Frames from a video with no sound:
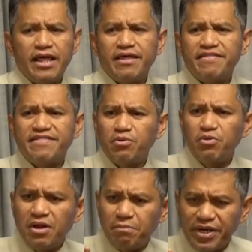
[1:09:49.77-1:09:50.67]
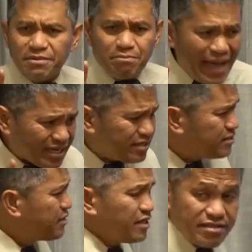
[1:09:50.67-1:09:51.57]
They will bring back.
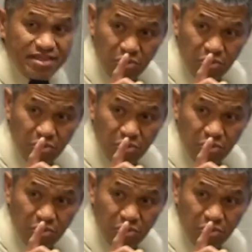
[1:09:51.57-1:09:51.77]
They will